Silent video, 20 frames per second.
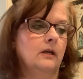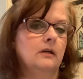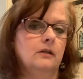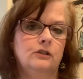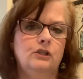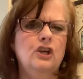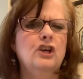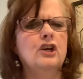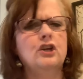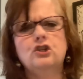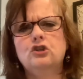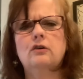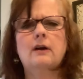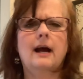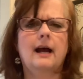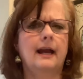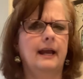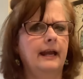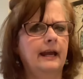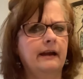So you could
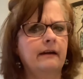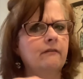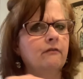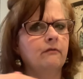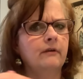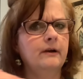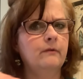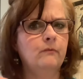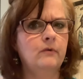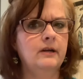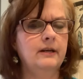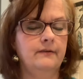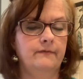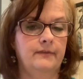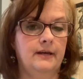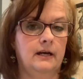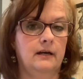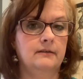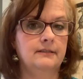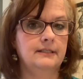try every one of
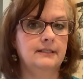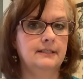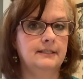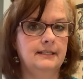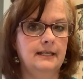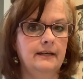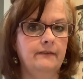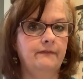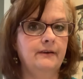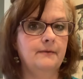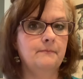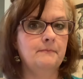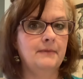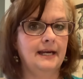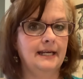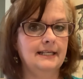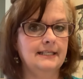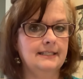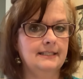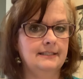those to see if it
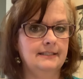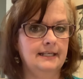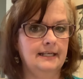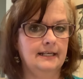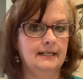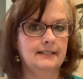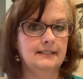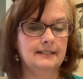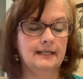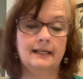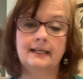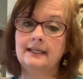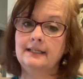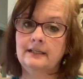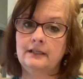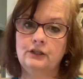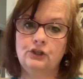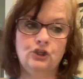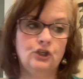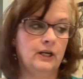makes sense and it
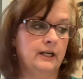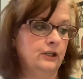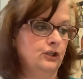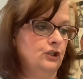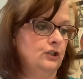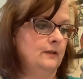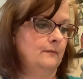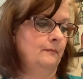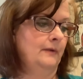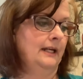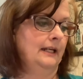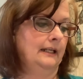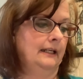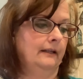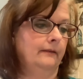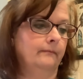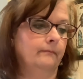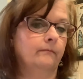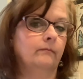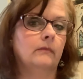doesn't change the
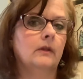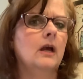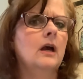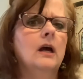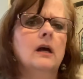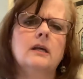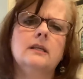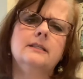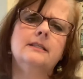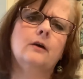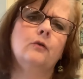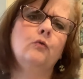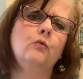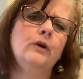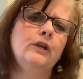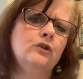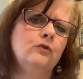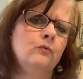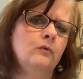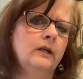meaning. So
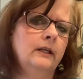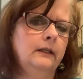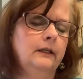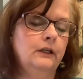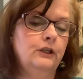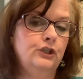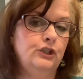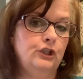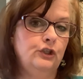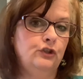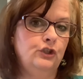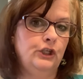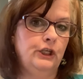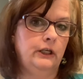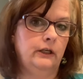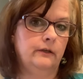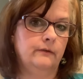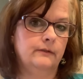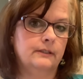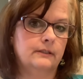which one did you
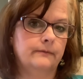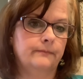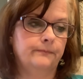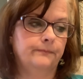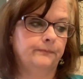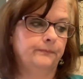choose?